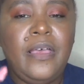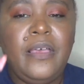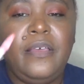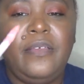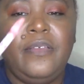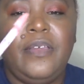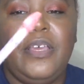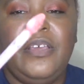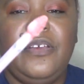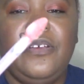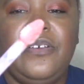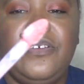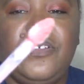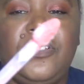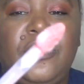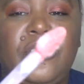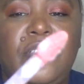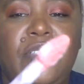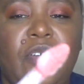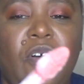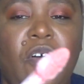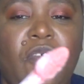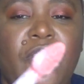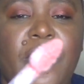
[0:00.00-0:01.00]
Here's the
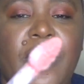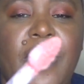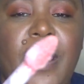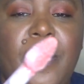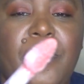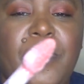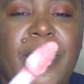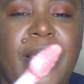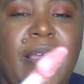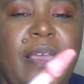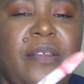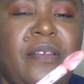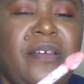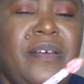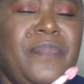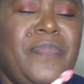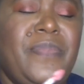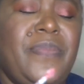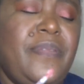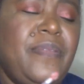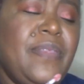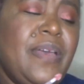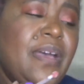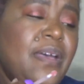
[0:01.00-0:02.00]
doe foot
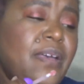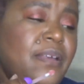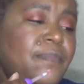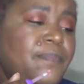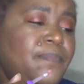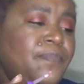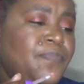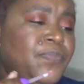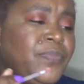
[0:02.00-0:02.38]
applicator.